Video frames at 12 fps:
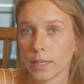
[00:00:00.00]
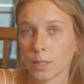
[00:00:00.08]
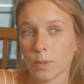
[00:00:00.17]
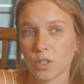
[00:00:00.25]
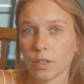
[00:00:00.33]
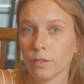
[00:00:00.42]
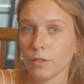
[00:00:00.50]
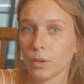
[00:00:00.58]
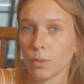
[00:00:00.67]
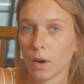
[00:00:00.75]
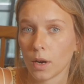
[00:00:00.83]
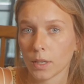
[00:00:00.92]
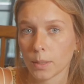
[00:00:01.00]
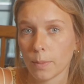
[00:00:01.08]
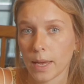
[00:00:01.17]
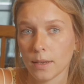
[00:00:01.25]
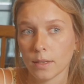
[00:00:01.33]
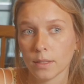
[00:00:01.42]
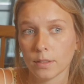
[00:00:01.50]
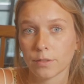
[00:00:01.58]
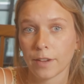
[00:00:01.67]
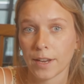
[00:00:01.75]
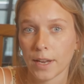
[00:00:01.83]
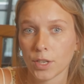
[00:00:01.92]
especially if you are dependent
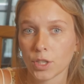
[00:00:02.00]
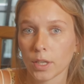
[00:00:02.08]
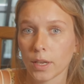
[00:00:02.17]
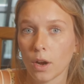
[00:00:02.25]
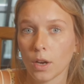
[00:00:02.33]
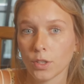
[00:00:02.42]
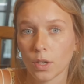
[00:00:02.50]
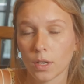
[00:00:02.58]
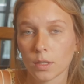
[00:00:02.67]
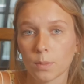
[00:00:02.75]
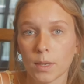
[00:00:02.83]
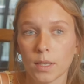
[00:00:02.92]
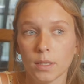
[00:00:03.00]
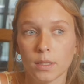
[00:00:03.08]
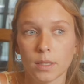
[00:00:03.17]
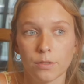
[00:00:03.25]
financially on your husband,